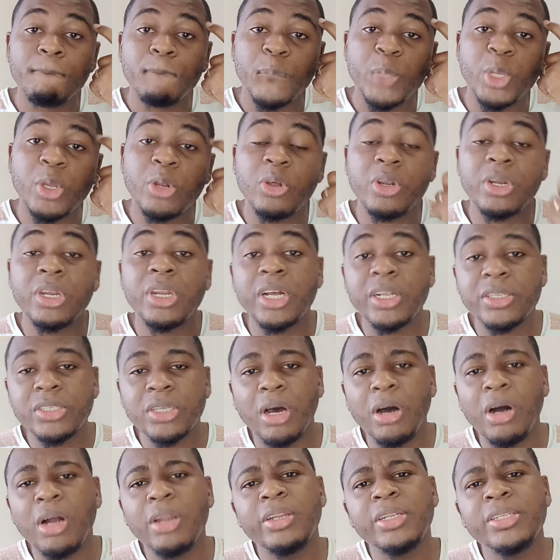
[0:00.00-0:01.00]
you know, not
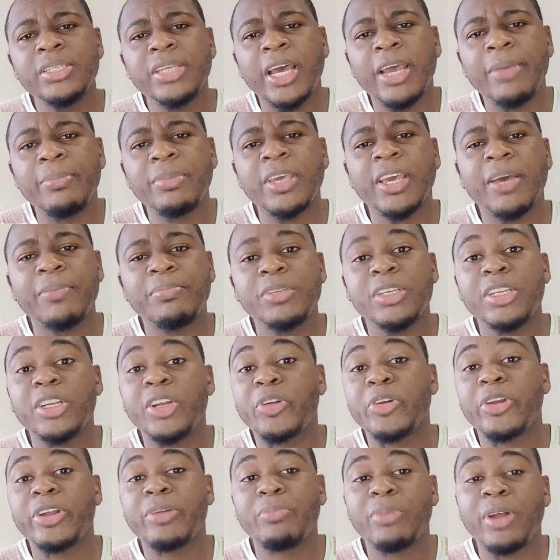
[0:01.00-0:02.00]
all the time Captain
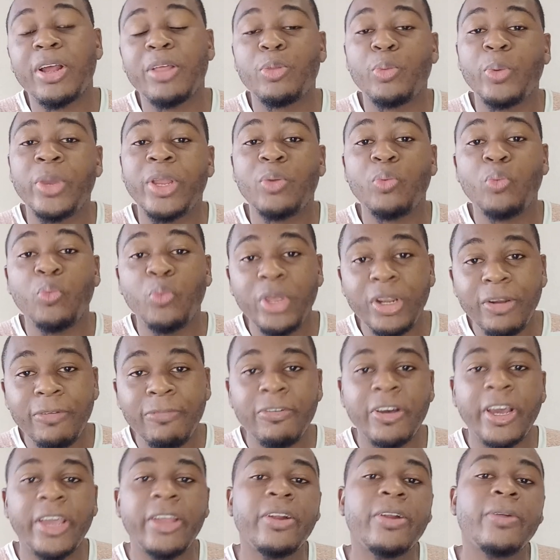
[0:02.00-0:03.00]
Craig Brathwaite will
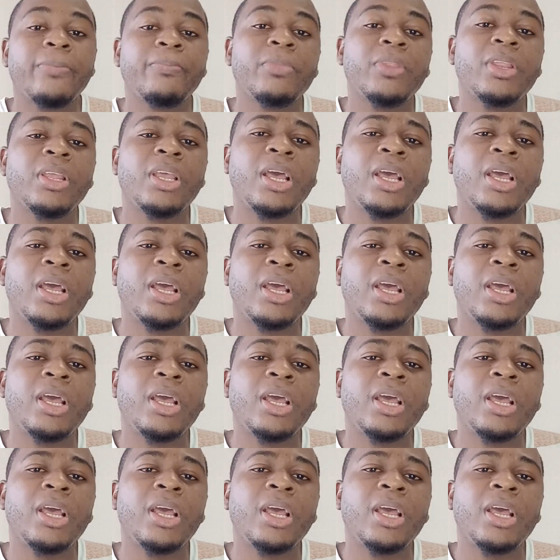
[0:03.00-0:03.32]
fire.